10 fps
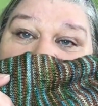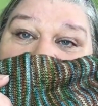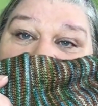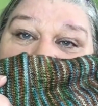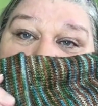
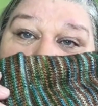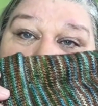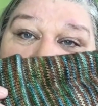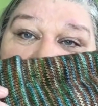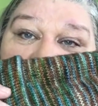Look, isn't that
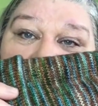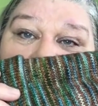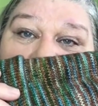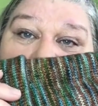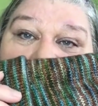gorgeous?
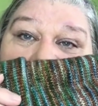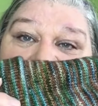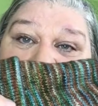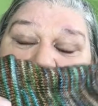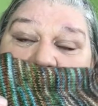Those
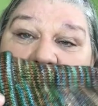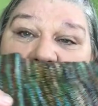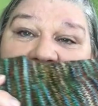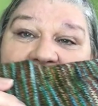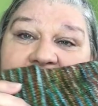greens and
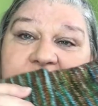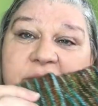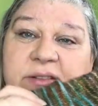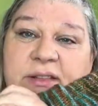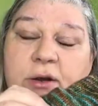browns and
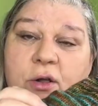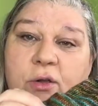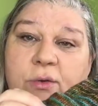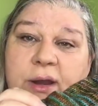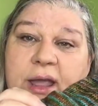teals that all
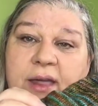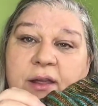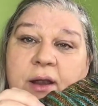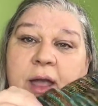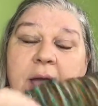go
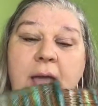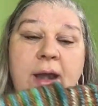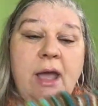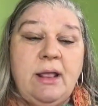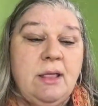together. And
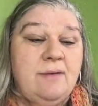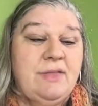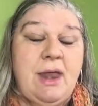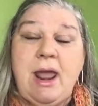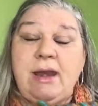I love
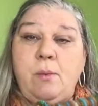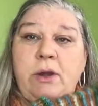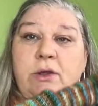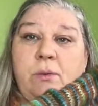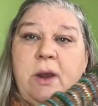that anyone
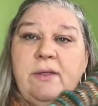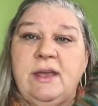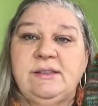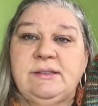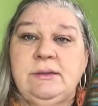could wear
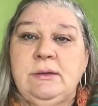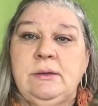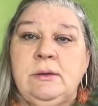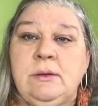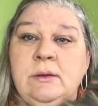this.
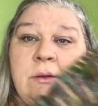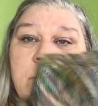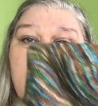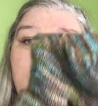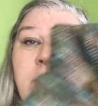
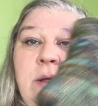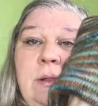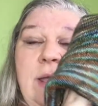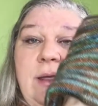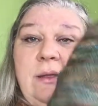
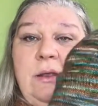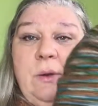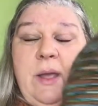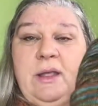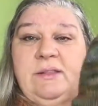Like, you
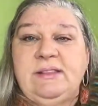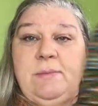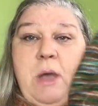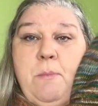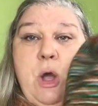know, I could see
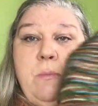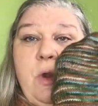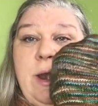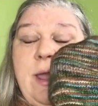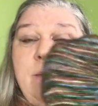my mom
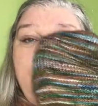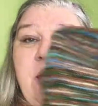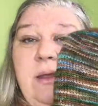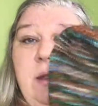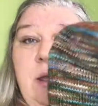wearing it,
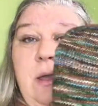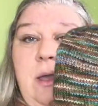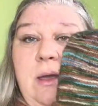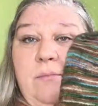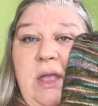but
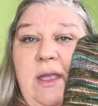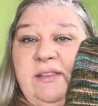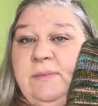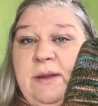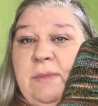my
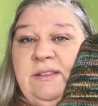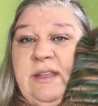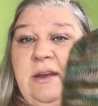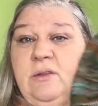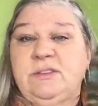husband and my
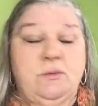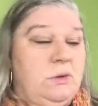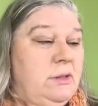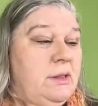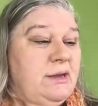son also
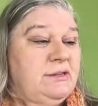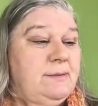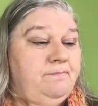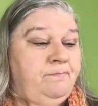really liked it.